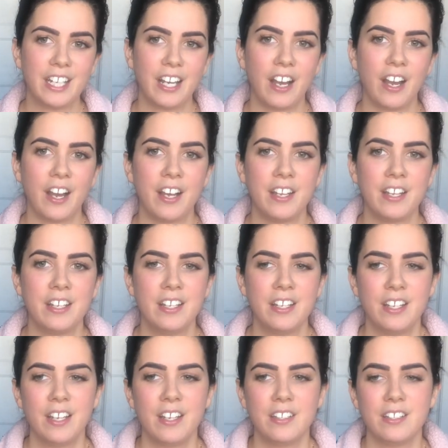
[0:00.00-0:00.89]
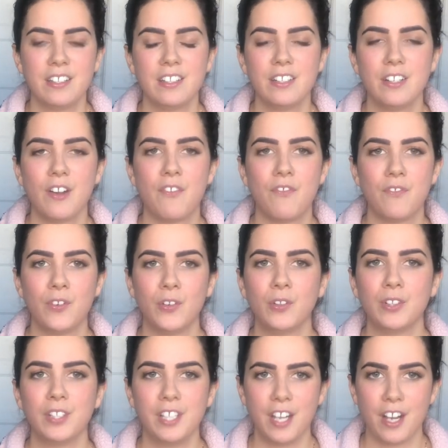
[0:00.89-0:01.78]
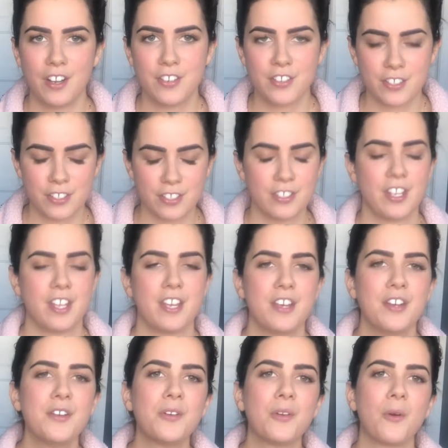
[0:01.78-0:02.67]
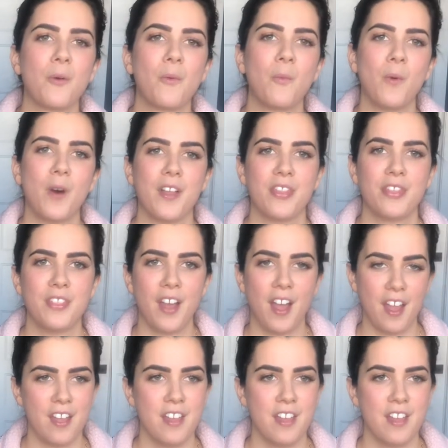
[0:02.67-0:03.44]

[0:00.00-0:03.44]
I didn't fully understand what that